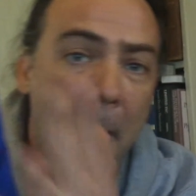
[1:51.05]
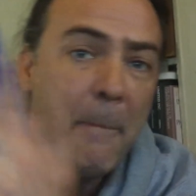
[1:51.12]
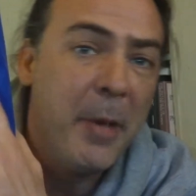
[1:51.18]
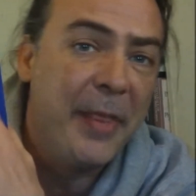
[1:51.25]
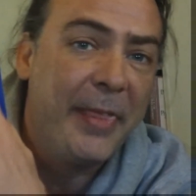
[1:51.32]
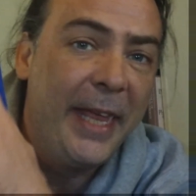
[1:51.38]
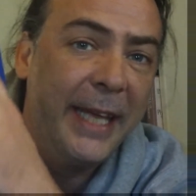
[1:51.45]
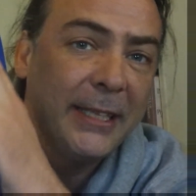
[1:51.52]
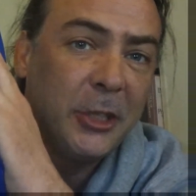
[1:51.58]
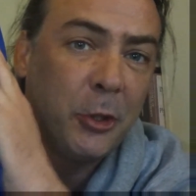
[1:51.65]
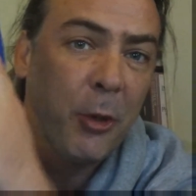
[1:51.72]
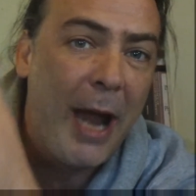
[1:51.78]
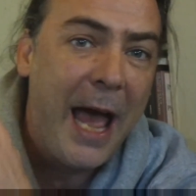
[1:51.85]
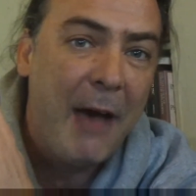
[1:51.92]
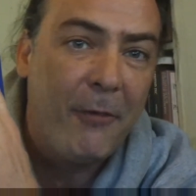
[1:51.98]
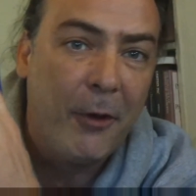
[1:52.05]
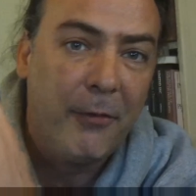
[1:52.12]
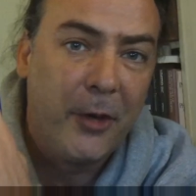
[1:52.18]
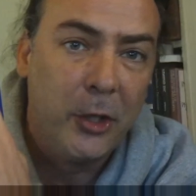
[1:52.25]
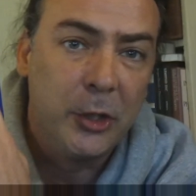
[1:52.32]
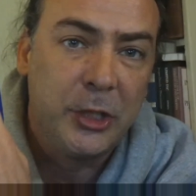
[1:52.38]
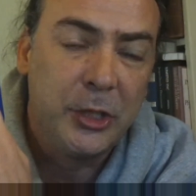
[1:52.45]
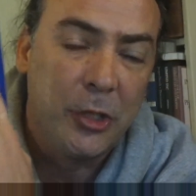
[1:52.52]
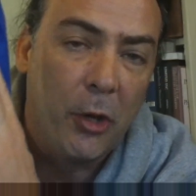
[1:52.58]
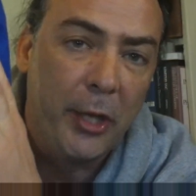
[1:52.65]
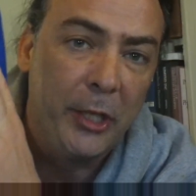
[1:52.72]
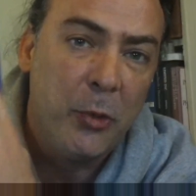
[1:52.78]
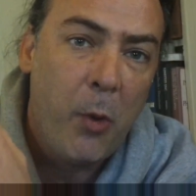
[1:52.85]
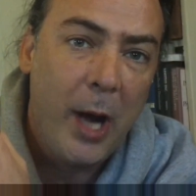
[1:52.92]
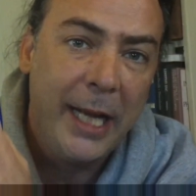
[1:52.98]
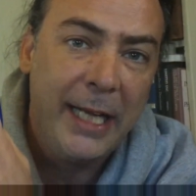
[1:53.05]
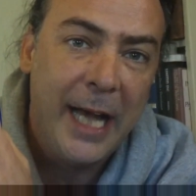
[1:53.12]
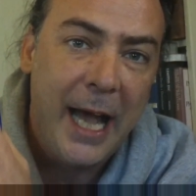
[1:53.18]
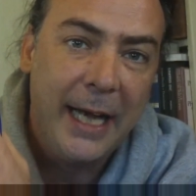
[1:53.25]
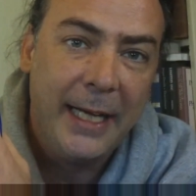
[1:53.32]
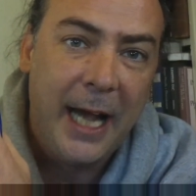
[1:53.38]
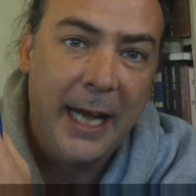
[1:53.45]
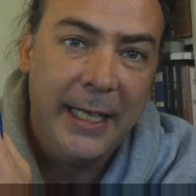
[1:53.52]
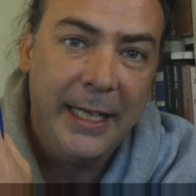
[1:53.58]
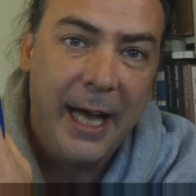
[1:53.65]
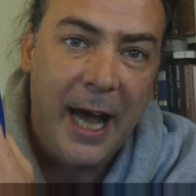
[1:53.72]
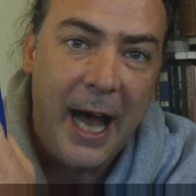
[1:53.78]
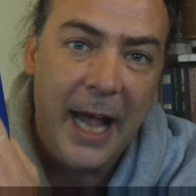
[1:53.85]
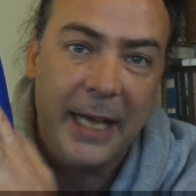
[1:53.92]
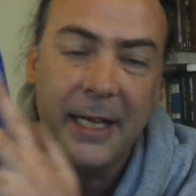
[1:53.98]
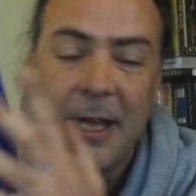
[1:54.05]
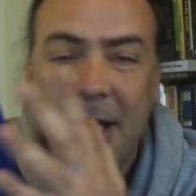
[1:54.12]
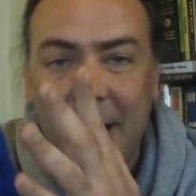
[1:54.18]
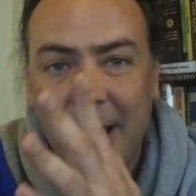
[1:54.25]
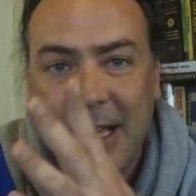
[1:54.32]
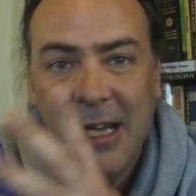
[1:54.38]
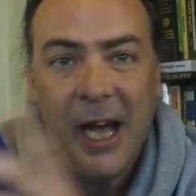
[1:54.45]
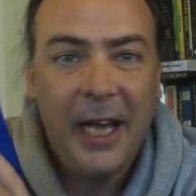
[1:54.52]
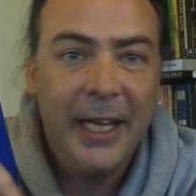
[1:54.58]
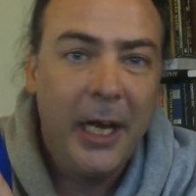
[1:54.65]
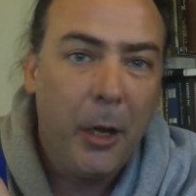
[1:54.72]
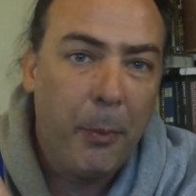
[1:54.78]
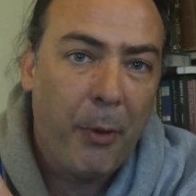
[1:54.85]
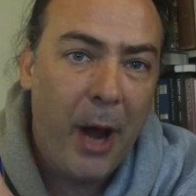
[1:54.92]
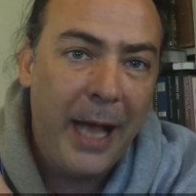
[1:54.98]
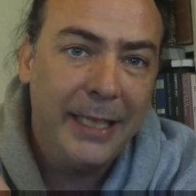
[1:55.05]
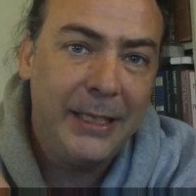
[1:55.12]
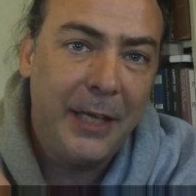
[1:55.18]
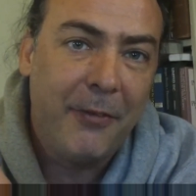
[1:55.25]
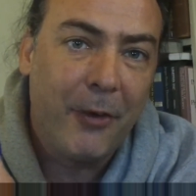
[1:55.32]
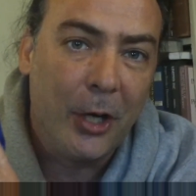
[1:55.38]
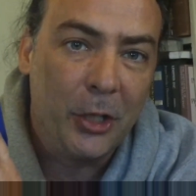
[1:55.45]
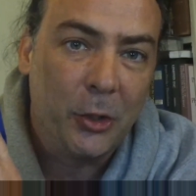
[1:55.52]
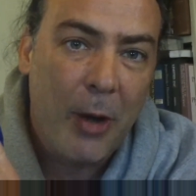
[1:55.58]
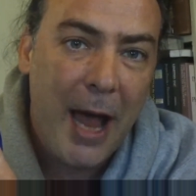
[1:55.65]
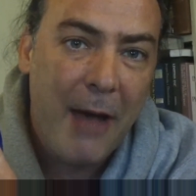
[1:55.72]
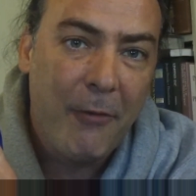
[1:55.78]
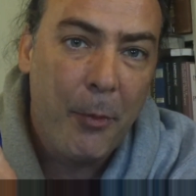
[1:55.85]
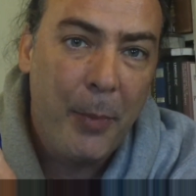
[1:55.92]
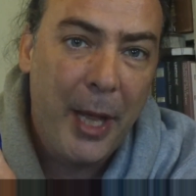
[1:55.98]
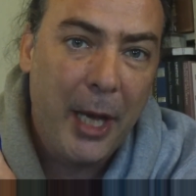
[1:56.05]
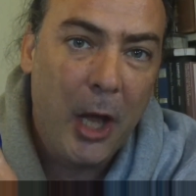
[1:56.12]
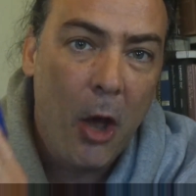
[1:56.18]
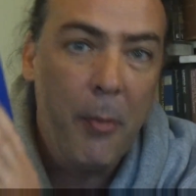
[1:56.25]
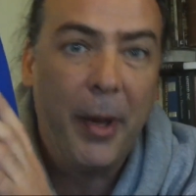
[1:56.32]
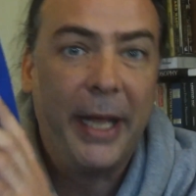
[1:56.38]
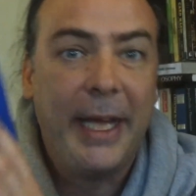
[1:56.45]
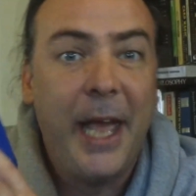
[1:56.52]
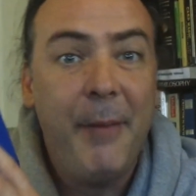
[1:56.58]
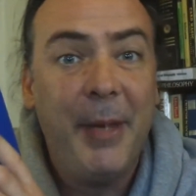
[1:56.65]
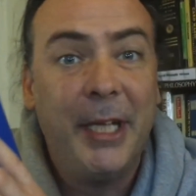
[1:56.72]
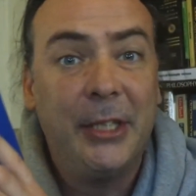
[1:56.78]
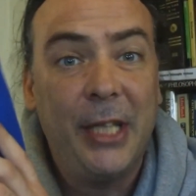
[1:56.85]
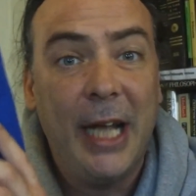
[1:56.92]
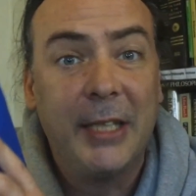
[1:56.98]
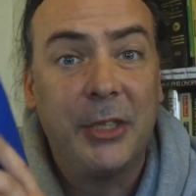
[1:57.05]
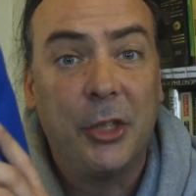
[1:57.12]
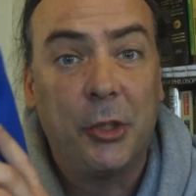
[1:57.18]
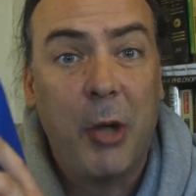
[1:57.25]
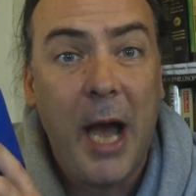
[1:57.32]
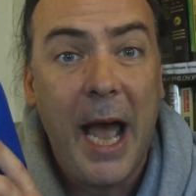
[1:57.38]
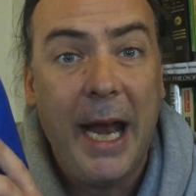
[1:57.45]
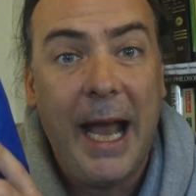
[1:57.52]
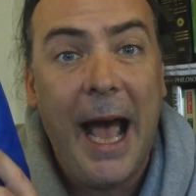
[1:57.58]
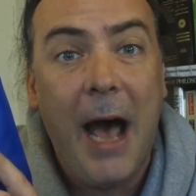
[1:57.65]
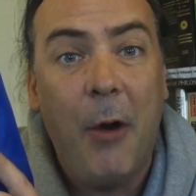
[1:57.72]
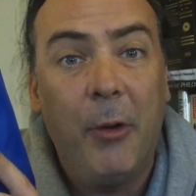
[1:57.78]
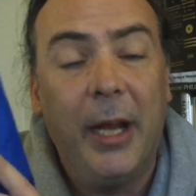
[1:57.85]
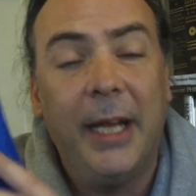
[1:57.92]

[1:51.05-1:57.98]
But this travel version is only $29.99. A little pricey for a travel pillow, but it gave me a chance to try it out.